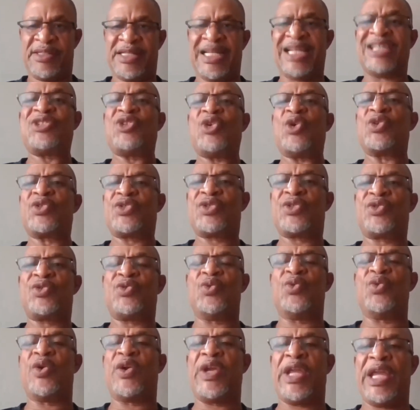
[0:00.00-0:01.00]
that talks
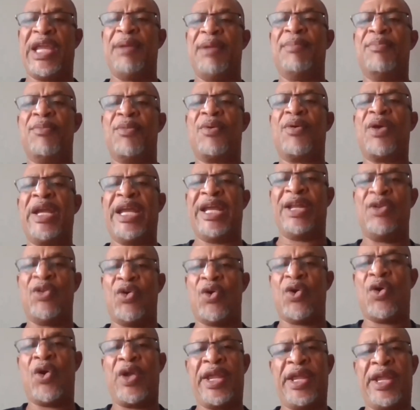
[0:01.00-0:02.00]
to him
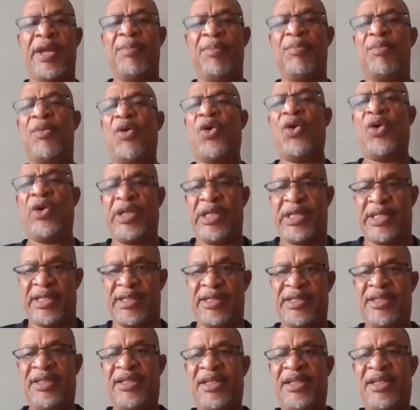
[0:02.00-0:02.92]
and him only,